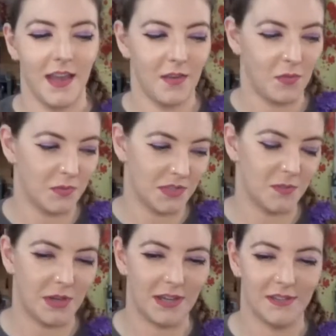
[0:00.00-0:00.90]
Every once
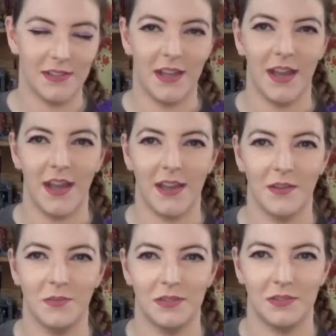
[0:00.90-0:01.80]
in a while, I
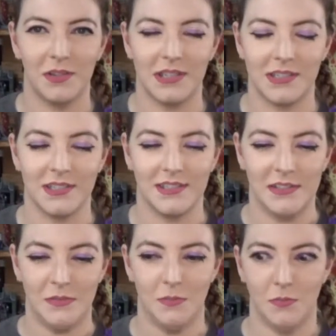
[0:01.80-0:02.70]
go a little crazy.
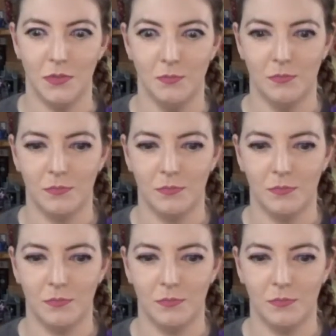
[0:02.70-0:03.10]
Oop.